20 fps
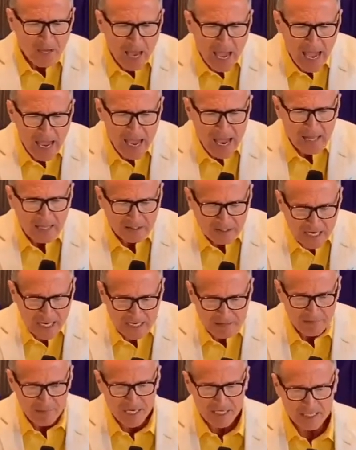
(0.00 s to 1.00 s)
a, a
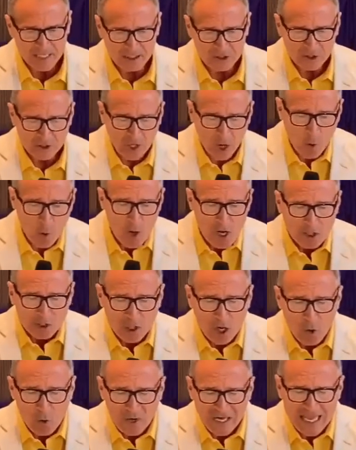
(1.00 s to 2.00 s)
ten minas. So,
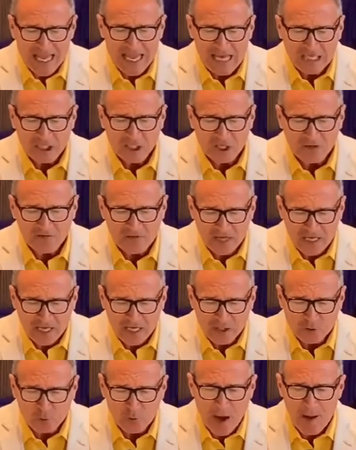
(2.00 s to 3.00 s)
so each of
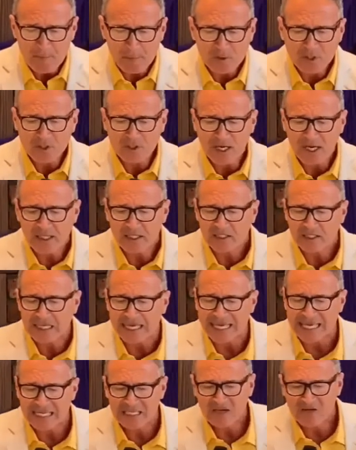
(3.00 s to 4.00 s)
these represents
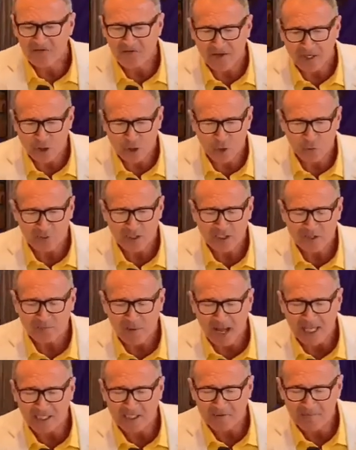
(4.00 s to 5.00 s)
individual
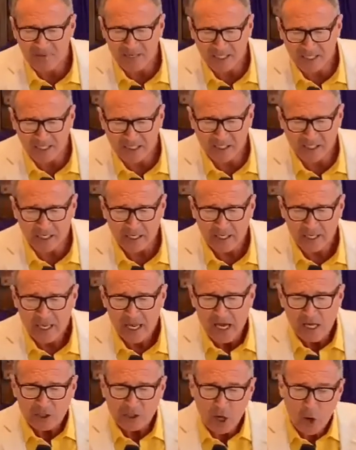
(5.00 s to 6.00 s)
responsibility.
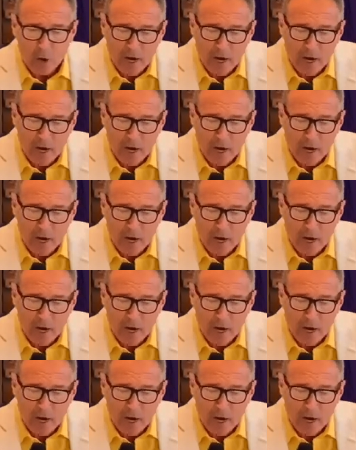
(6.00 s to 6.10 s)
So